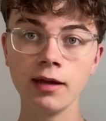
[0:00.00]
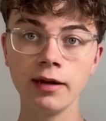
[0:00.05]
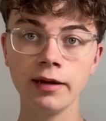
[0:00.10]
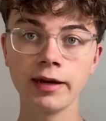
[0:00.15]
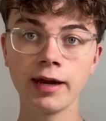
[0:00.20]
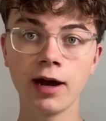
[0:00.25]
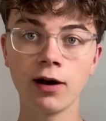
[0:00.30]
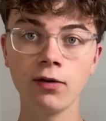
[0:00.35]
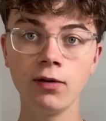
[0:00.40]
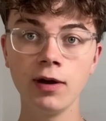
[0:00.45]

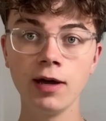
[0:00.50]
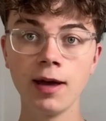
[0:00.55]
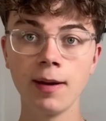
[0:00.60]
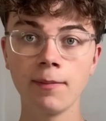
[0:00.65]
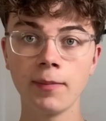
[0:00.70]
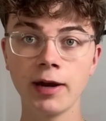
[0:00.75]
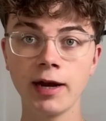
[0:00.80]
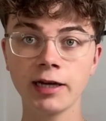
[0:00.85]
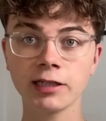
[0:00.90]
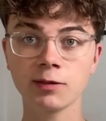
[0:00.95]
Now,
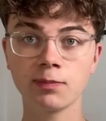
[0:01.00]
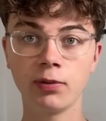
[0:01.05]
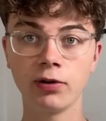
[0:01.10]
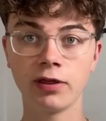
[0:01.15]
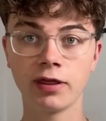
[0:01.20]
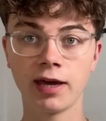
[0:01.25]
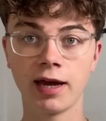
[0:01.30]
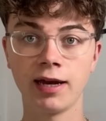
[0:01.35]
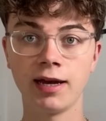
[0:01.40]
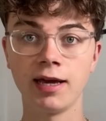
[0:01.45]
my next
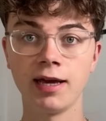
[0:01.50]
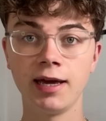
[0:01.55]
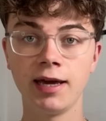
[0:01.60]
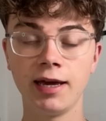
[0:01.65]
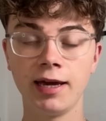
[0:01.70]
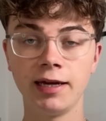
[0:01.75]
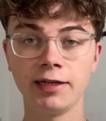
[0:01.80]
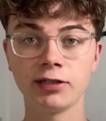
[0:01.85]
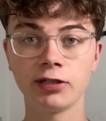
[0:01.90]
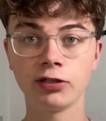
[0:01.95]
point then
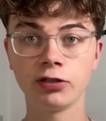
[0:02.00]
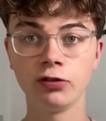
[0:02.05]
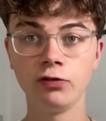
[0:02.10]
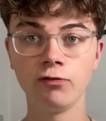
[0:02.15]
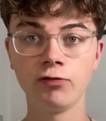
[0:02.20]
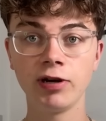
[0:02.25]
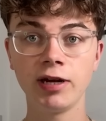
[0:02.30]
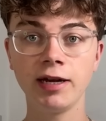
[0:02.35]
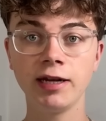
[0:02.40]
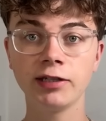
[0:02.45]
is you
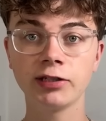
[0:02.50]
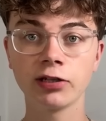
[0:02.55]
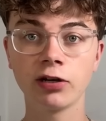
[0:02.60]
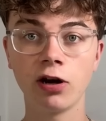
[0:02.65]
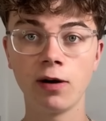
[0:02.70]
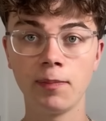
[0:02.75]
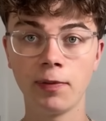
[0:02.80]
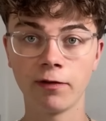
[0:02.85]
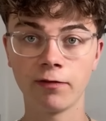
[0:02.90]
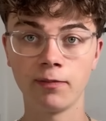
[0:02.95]
really need to go
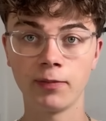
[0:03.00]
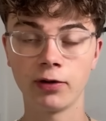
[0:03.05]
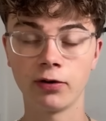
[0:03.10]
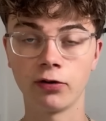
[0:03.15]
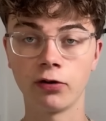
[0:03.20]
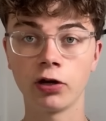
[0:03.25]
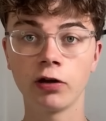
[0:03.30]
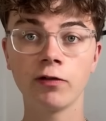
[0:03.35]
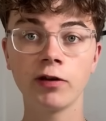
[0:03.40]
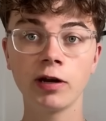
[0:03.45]
above and beyond,
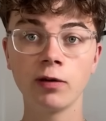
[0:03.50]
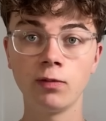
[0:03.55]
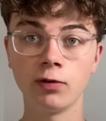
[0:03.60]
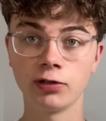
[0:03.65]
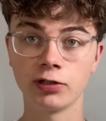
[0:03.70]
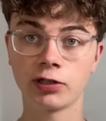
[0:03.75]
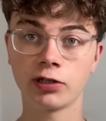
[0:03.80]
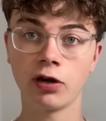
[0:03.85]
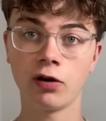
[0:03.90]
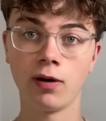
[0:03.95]
or you really
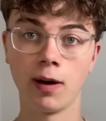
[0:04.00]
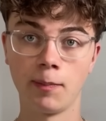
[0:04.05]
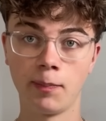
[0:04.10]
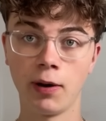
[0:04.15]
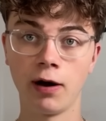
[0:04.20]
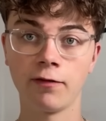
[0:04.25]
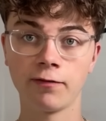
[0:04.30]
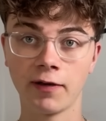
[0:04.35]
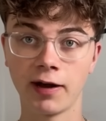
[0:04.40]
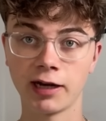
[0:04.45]
want to go
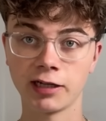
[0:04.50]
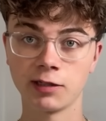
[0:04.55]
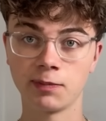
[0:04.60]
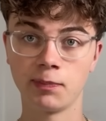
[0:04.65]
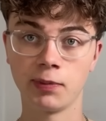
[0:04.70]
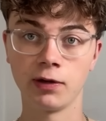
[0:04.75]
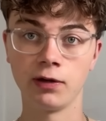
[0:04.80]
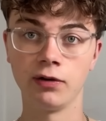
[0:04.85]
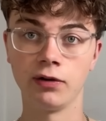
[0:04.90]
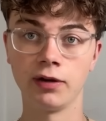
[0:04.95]
above and
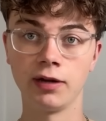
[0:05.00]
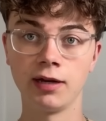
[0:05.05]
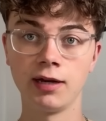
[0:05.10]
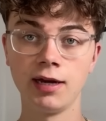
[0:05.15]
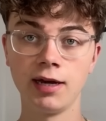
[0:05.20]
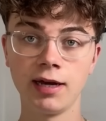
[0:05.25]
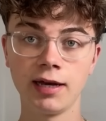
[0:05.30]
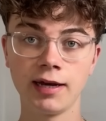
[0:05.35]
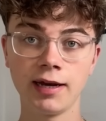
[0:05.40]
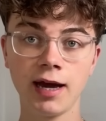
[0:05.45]
beyond.
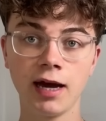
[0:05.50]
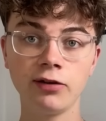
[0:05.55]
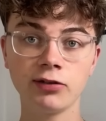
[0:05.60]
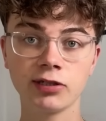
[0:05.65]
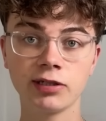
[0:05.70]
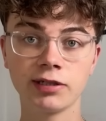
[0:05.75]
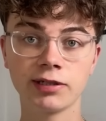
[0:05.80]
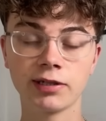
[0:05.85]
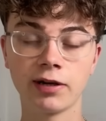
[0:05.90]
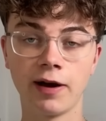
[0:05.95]
Now's
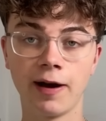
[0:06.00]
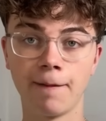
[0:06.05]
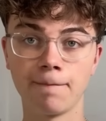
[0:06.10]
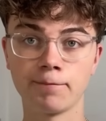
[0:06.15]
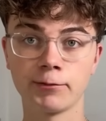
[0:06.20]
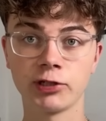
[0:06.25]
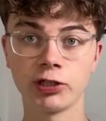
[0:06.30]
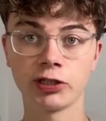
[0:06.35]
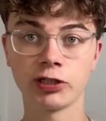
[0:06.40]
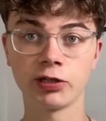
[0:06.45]
the
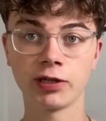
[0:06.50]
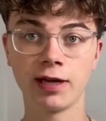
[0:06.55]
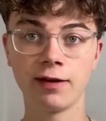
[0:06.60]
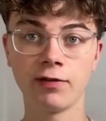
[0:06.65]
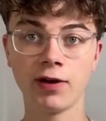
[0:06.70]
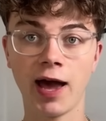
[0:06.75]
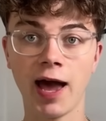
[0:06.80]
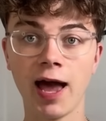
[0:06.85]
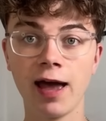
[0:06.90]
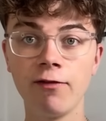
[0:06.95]
time just to give
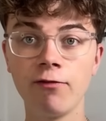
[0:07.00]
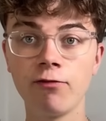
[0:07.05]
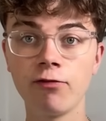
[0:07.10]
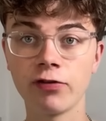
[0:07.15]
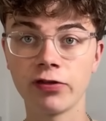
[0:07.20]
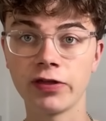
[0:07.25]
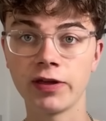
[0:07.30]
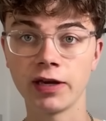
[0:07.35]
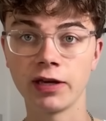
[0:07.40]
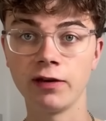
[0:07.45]
it
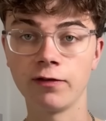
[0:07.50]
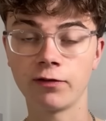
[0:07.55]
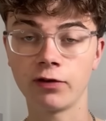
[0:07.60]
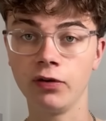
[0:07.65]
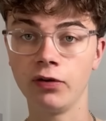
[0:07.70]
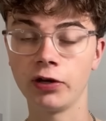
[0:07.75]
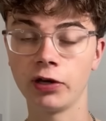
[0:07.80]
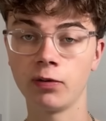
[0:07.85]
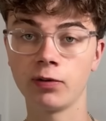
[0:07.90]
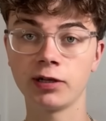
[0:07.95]
everything you've
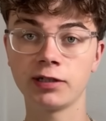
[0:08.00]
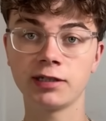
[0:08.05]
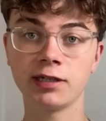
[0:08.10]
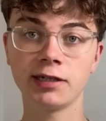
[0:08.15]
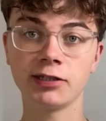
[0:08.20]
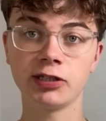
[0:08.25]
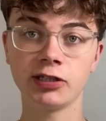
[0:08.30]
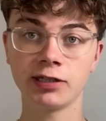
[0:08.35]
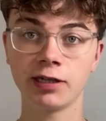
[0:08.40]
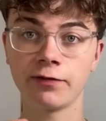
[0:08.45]
got. You want to
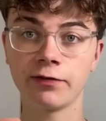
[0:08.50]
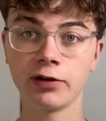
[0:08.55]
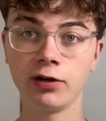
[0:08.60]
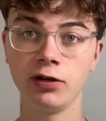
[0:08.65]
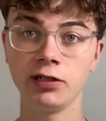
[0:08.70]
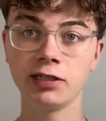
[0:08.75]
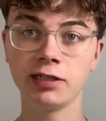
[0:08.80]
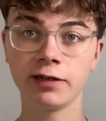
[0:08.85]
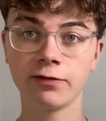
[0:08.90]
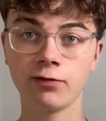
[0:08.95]
test yourself in
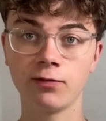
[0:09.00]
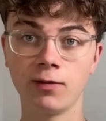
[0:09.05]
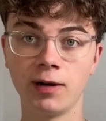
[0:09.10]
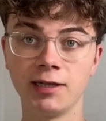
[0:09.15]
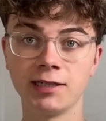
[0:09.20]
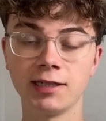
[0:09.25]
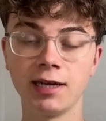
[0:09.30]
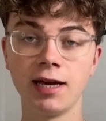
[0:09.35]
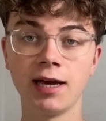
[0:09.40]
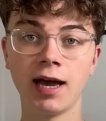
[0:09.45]
loads of different
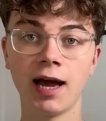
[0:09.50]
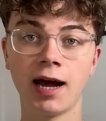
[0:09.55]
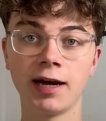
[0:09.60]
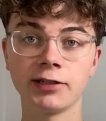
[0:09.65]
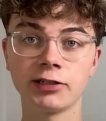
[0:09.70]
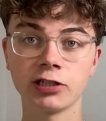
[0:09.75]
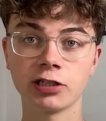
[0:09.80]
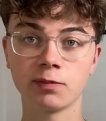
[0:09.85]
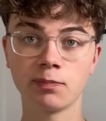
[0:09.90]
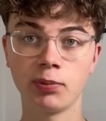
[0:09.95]
ways and
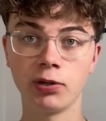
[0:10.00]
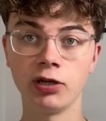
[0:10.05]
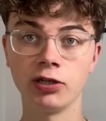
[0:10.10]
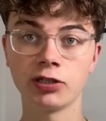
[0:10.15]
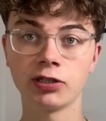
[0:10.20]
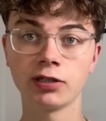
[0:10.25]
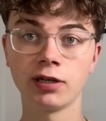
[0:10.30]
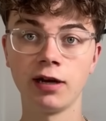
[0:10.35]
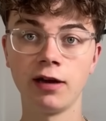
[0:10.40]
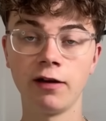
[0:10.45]
just
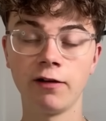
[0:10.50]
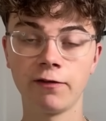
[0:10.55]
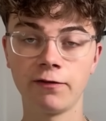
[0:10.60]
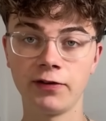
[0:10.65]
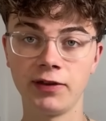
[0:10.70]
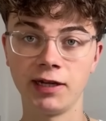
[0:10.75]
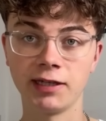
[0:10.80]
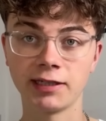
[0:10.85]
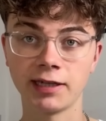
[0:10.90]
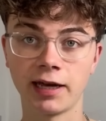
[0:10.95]
push for
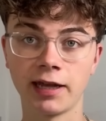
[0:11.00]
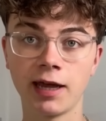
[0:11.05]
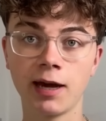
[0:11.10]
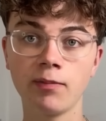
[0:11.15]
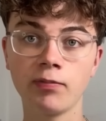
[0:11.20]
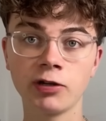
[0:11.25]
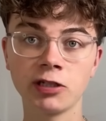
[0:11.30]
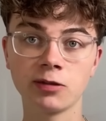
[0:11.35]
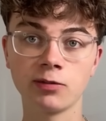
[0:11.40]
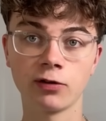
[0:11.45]
this. And that
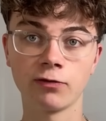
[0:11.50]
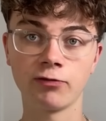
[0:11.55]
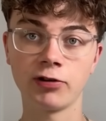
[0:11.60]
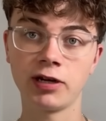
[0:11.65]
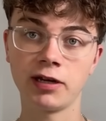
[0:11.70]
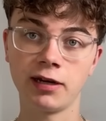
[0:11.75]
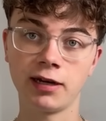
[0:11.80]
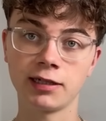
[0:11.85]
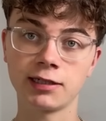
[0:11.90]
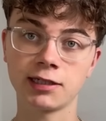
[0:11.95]
brings me on
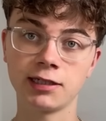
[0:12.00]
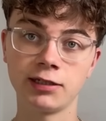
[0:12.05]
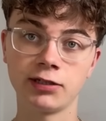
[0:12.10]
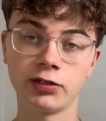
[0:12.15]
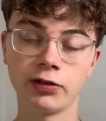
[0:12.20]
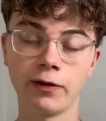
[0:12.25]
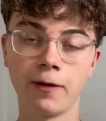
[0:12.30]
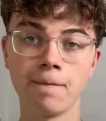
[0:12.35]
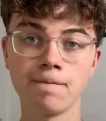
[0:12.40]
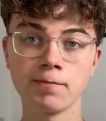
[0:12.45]
really nicely
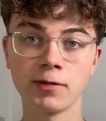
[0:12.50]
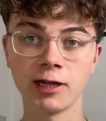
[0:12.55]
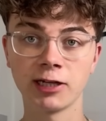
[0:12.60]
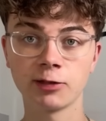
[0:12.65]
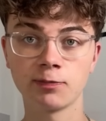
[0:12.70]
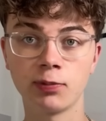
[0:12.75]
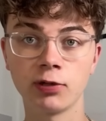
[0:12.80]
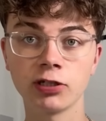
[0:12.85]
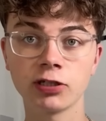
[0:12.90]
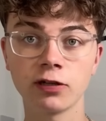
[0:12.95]
to the
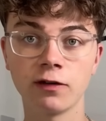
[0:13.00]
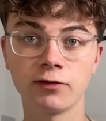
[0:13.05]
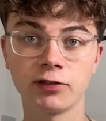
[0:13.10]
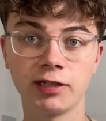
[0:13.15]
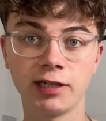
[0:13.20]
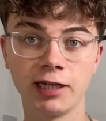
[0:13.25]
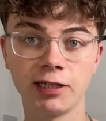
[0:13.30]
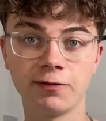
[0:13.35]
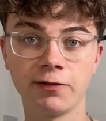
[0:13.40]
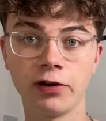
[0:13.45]
sponsor of
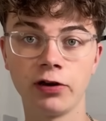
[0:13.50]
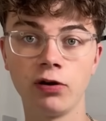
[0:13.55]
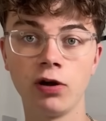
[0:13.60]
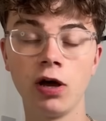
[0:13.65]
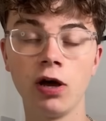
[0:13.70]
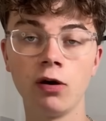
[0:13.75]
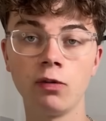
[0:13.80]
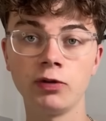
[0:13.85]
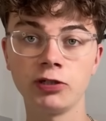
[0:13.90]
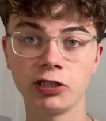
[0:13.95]
today's video,
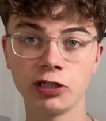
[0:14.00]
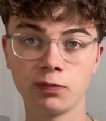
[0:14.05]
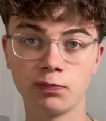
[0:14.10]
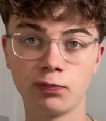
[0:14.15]
which is